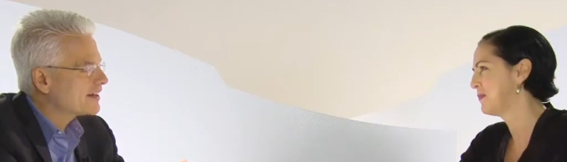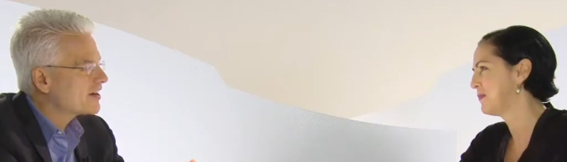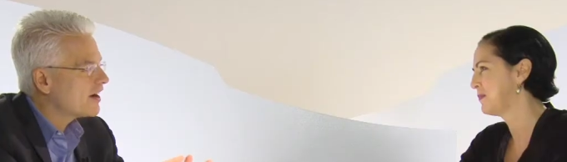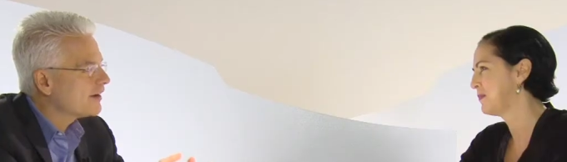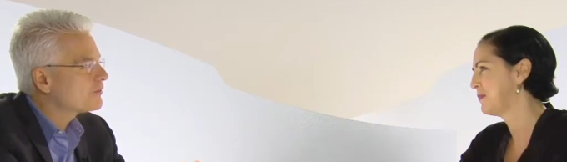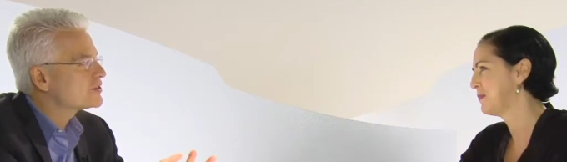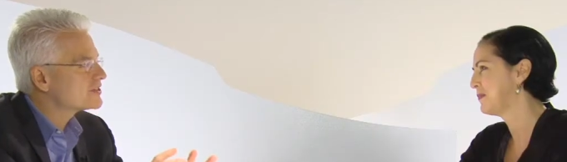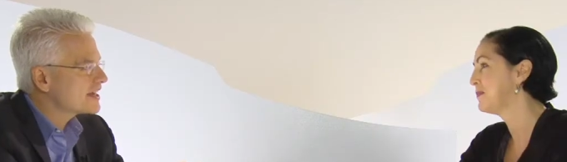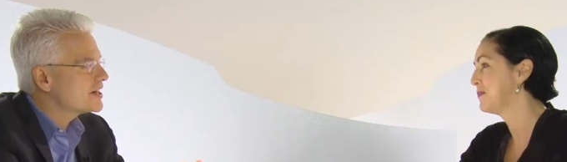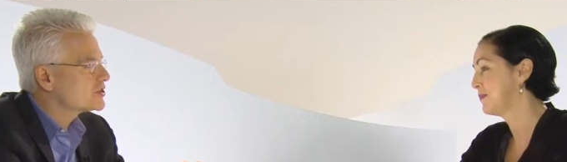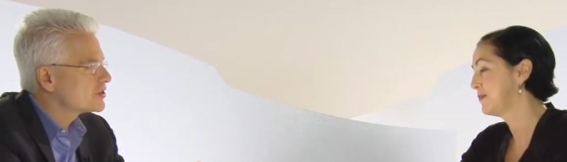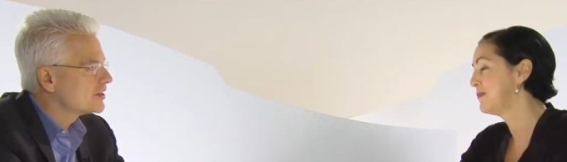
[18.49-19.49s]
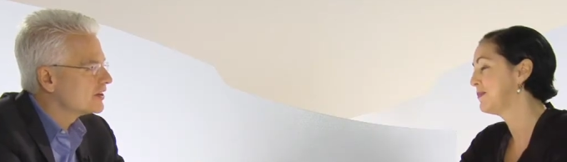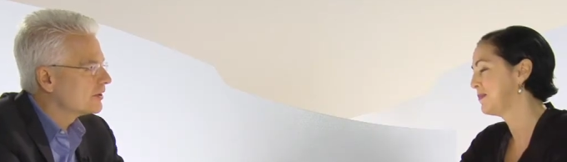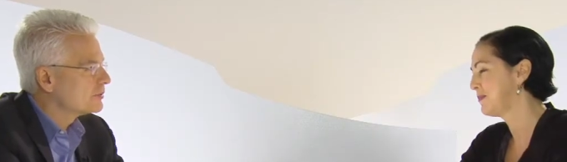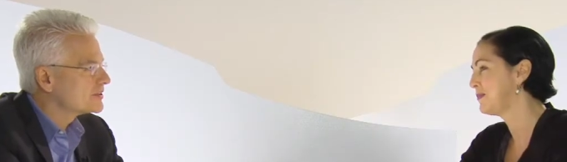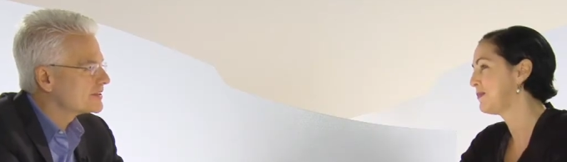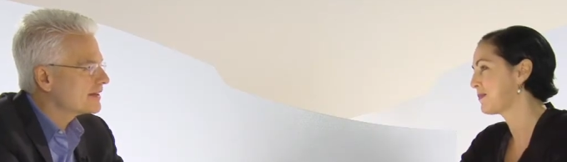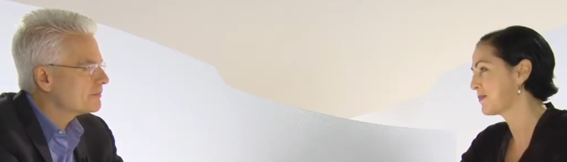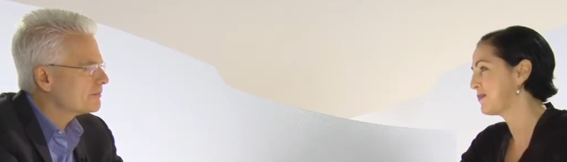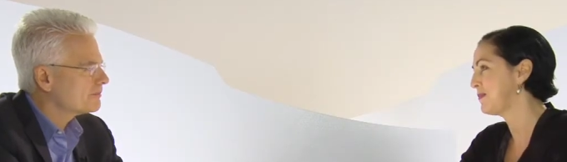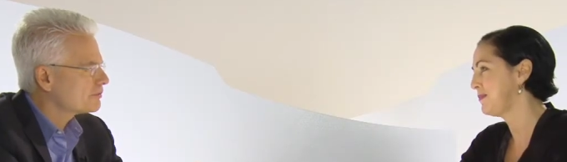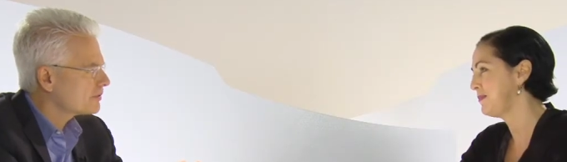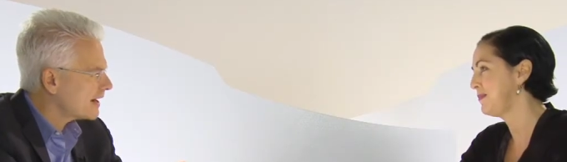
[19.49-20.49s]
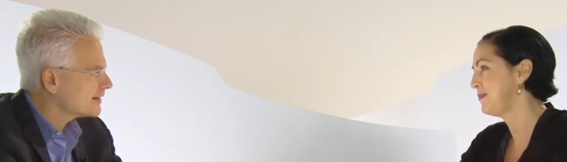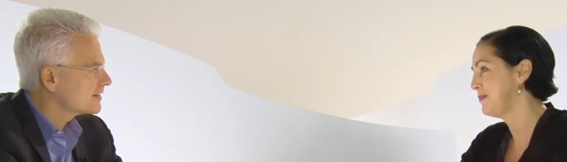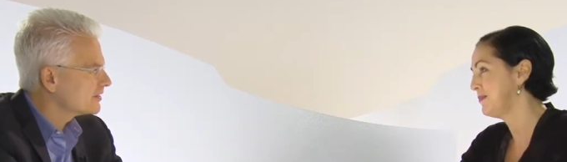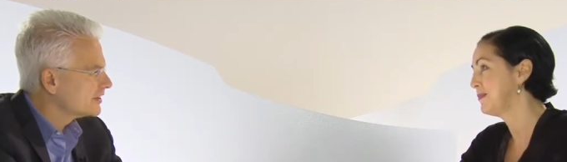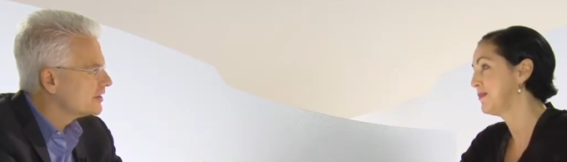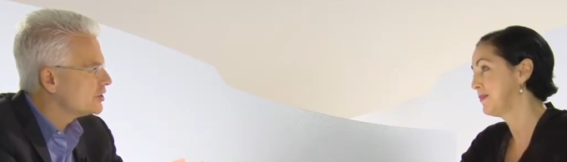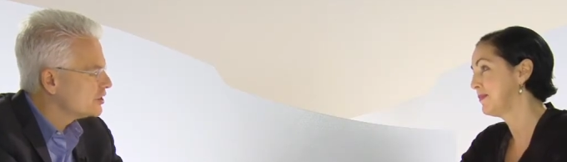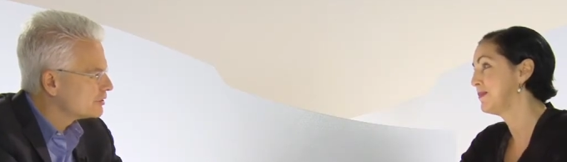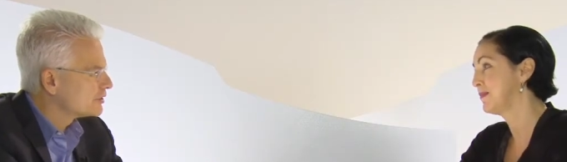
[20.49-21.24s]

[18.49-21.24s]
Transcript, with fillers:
Speaker 1: a conversation, it was practically a year